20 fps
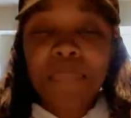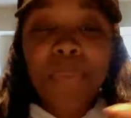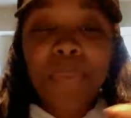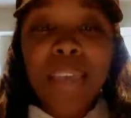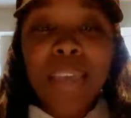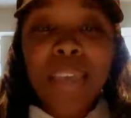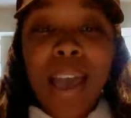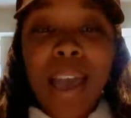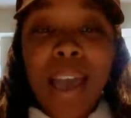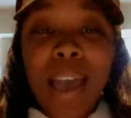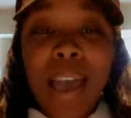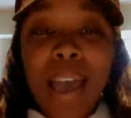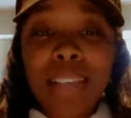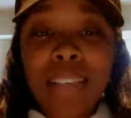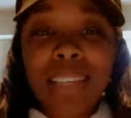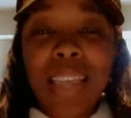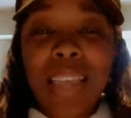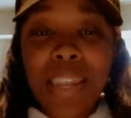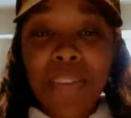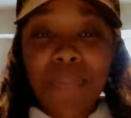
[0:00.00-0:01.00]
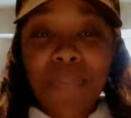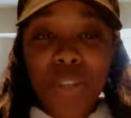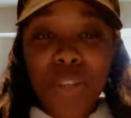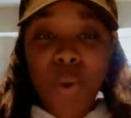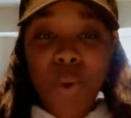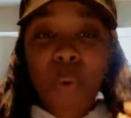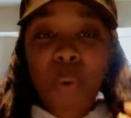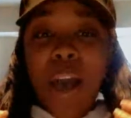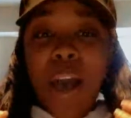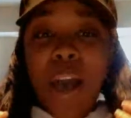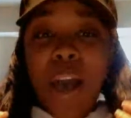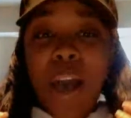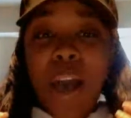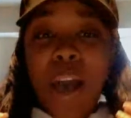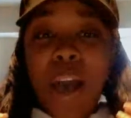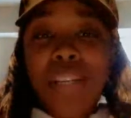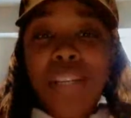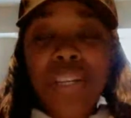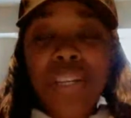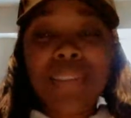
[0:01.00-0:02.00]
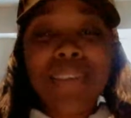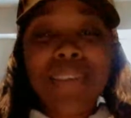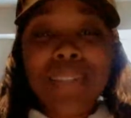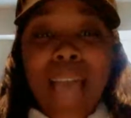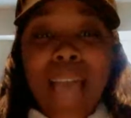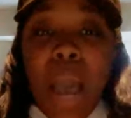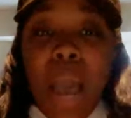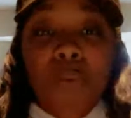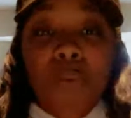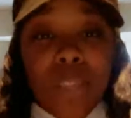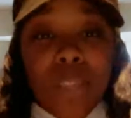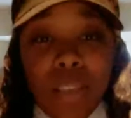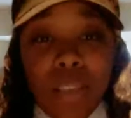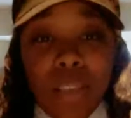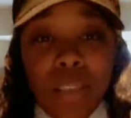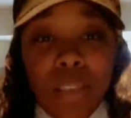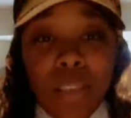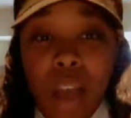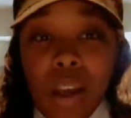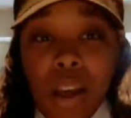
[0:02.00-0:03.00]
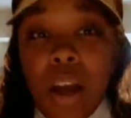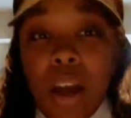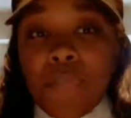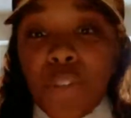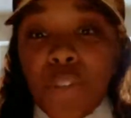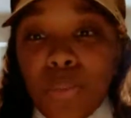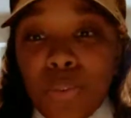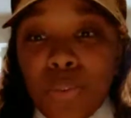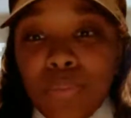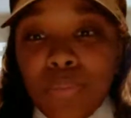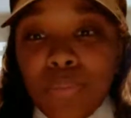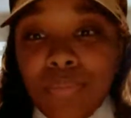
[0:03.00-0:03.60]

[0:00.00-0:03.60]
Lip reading: me as an individual watching this, I was uncomfortable.